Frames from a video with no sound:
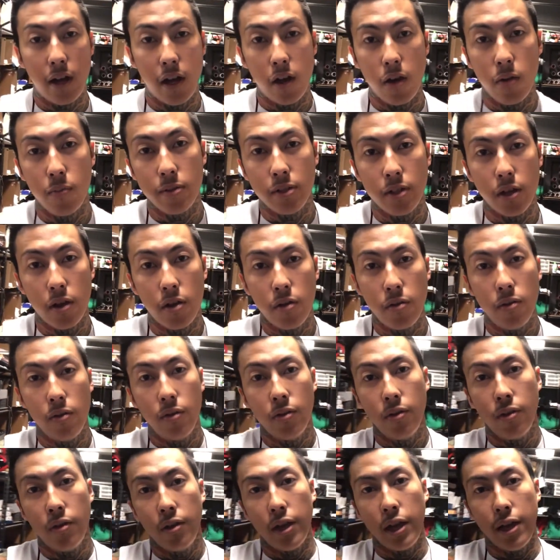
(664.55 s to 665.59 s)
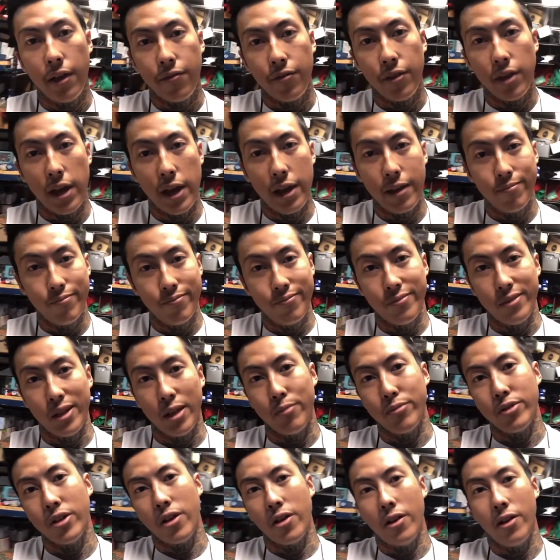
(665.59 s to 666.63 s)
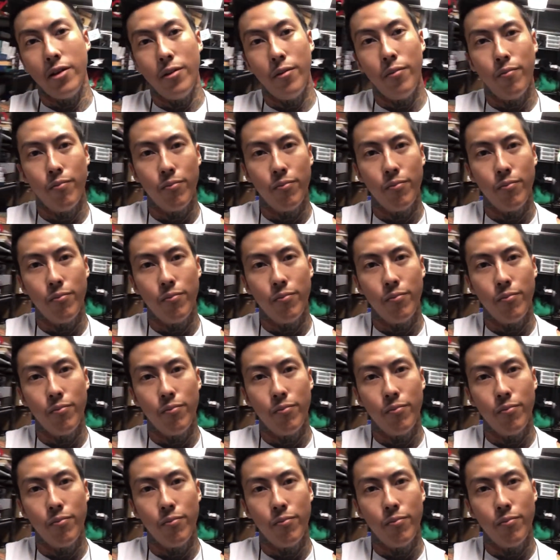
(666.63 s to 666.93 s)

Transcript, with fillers: I hope so. If not, I'm sorry.